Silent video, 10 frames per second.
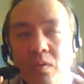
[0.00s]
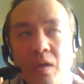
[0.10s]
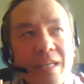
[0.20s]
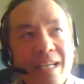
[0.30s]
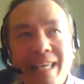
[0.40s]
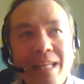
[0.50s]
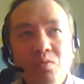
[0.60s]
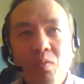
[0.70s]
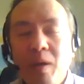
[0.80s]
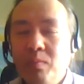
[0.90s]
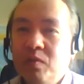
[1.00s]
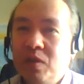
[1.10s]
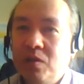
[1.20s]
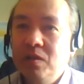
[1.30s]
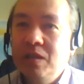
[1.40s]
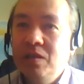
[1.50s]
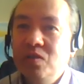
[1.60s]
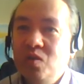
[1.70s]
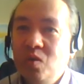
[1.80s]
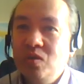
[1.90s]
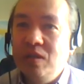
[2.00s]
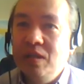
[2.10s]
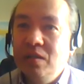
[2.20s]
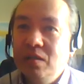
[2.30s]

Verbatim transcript: I, I, can't remember if Turnitin is used at